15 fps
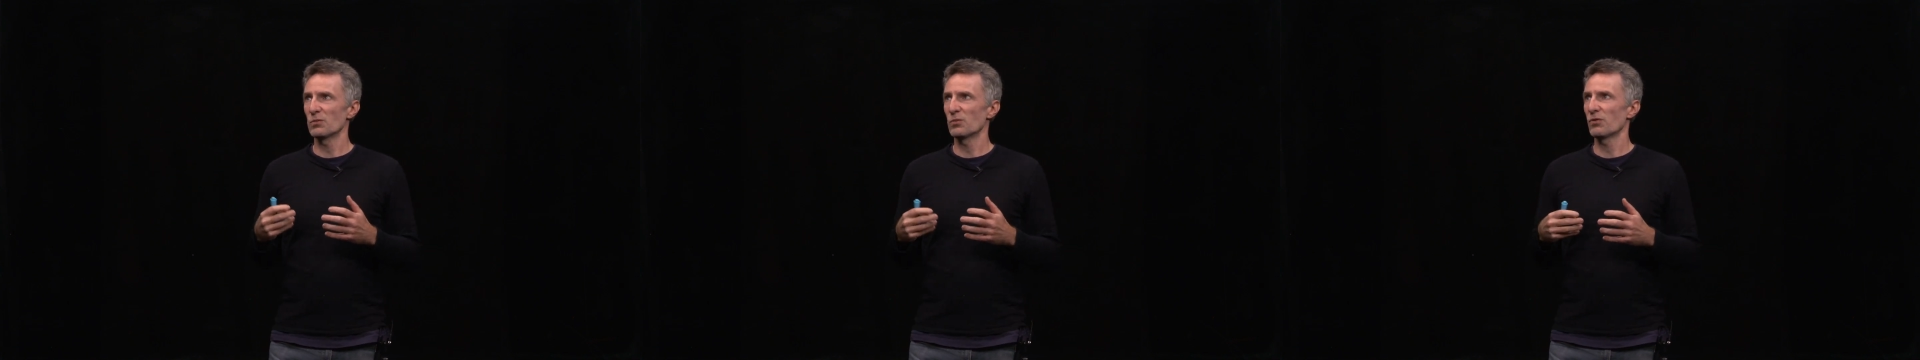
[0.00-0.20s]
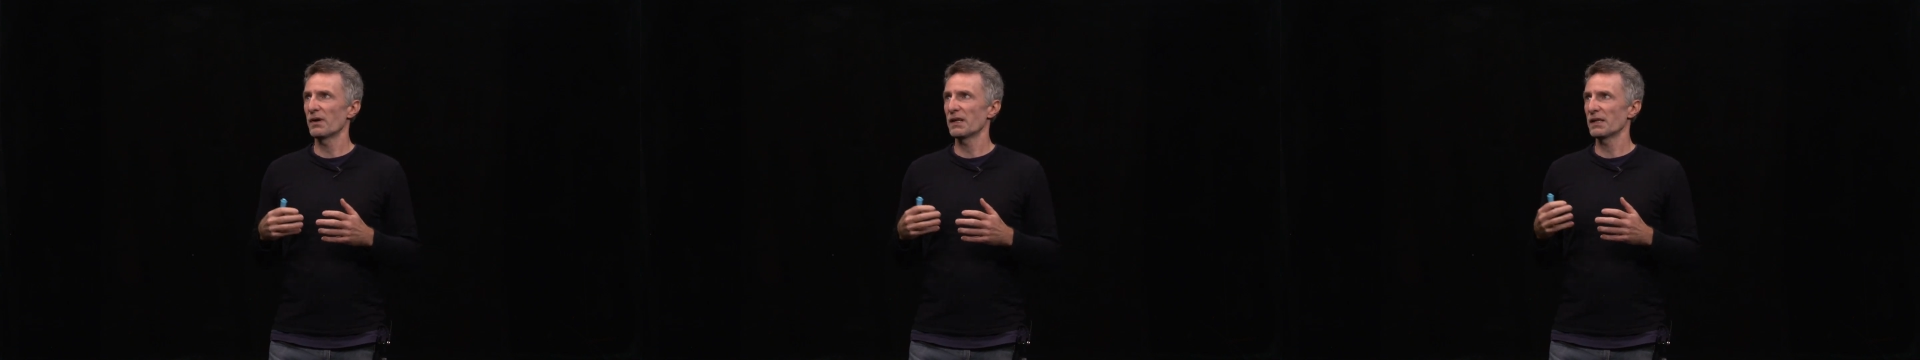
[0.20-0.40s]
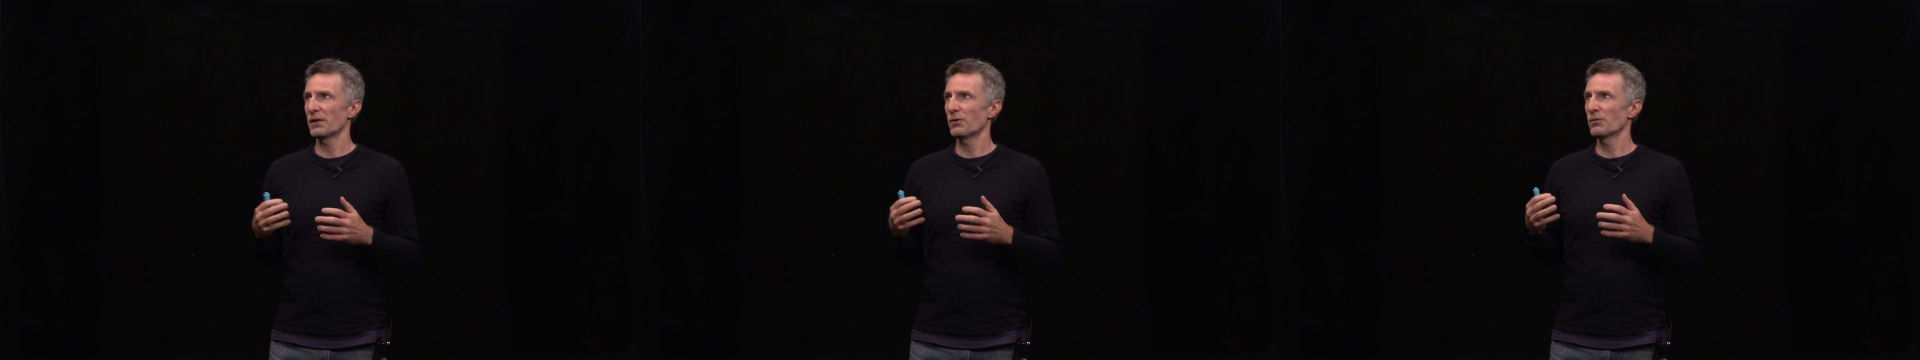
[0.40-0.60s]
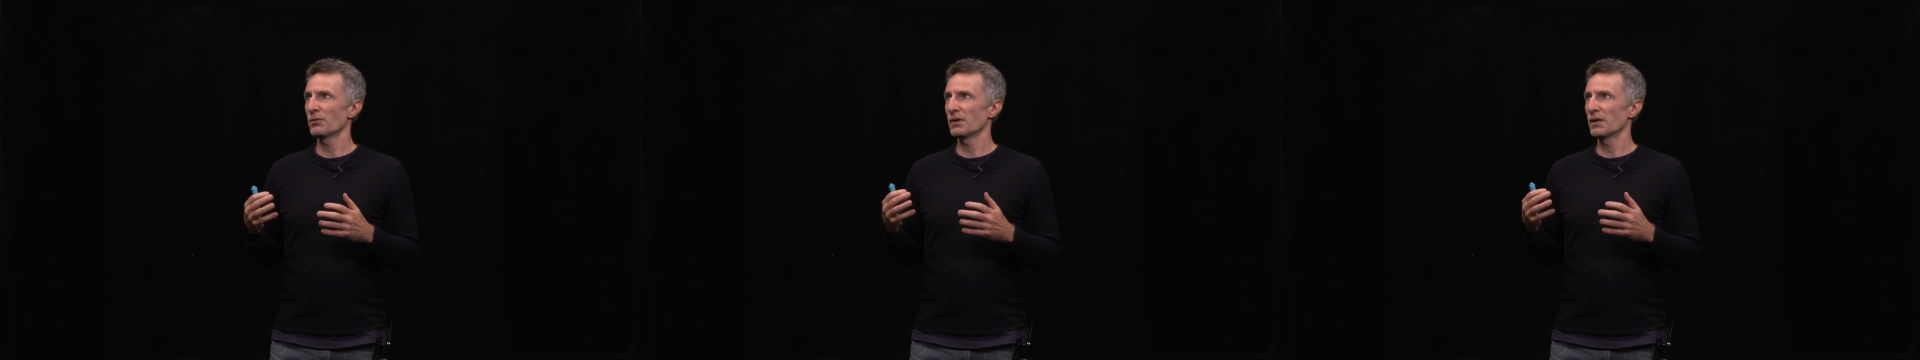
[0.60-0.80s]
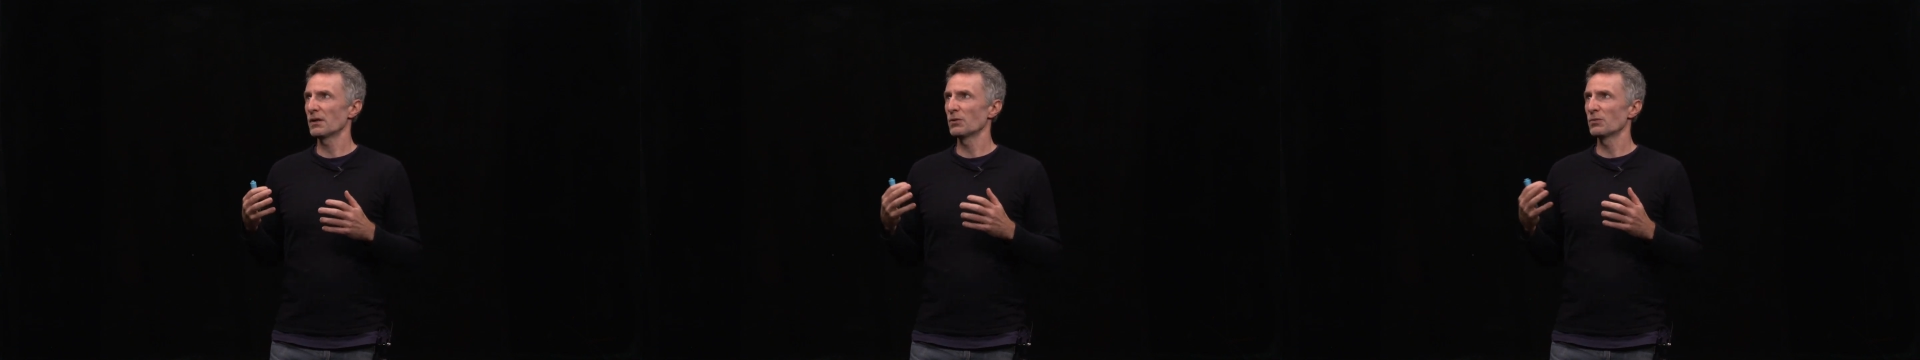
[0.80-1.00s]
provide their own
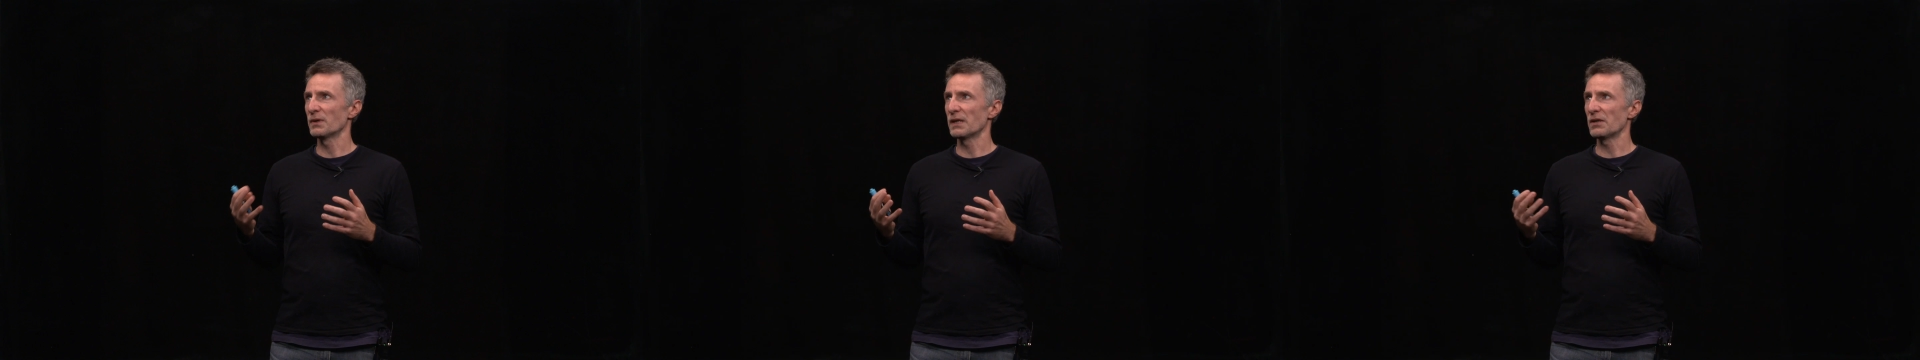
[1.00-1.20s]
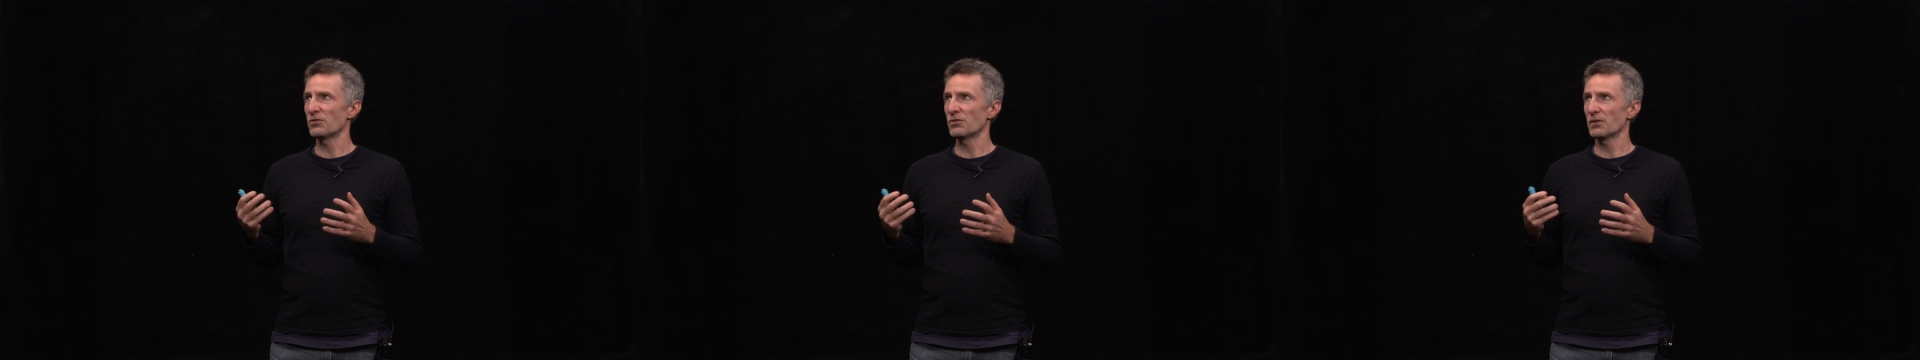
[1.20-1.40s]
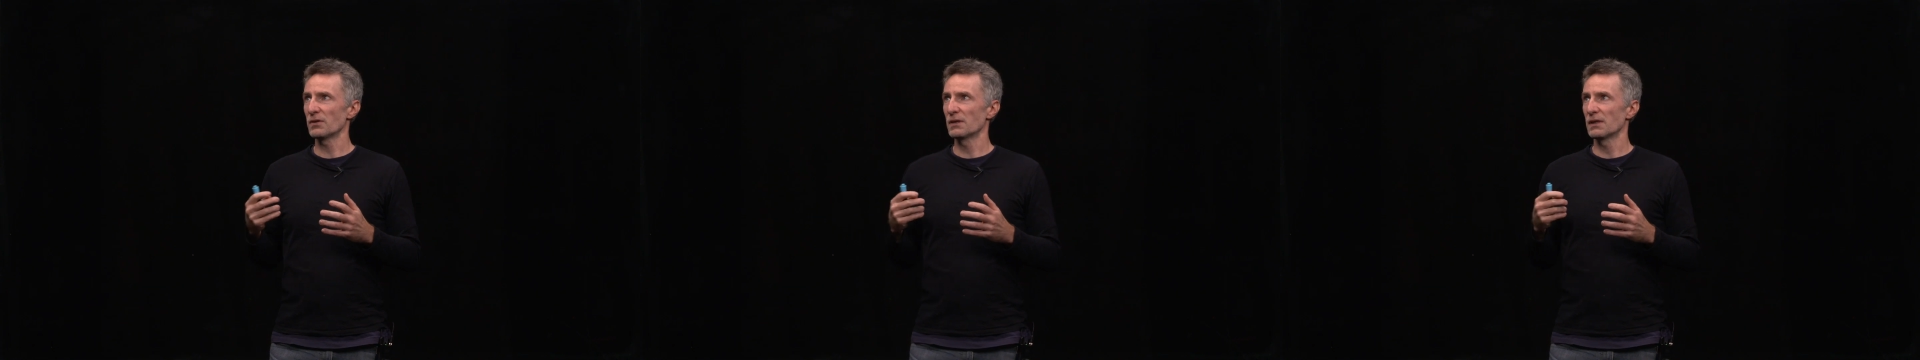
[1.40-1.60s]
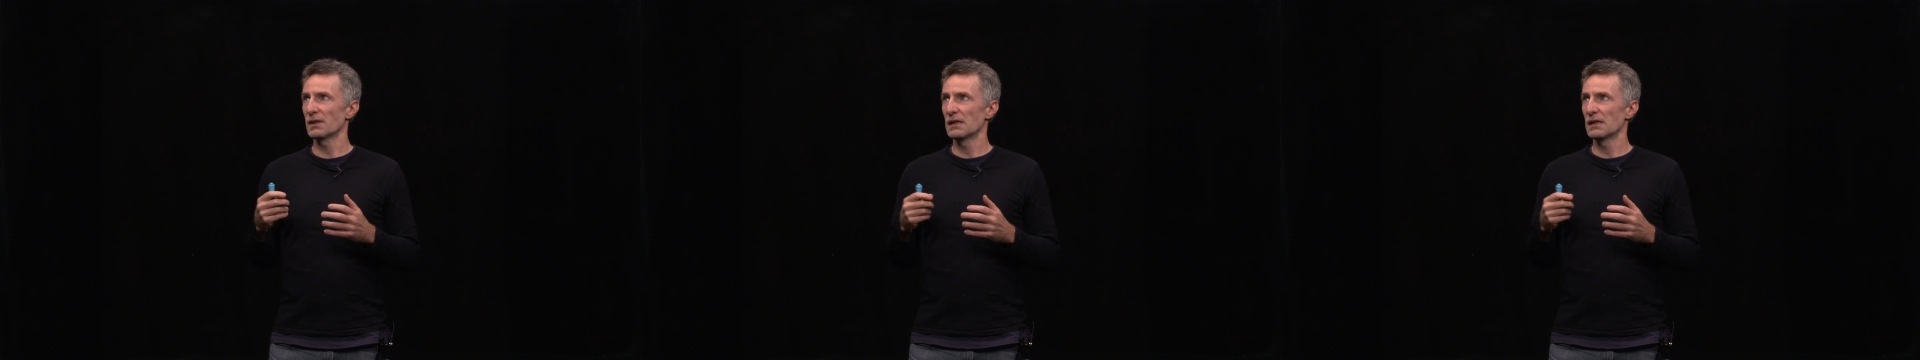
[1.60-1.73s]
illumination.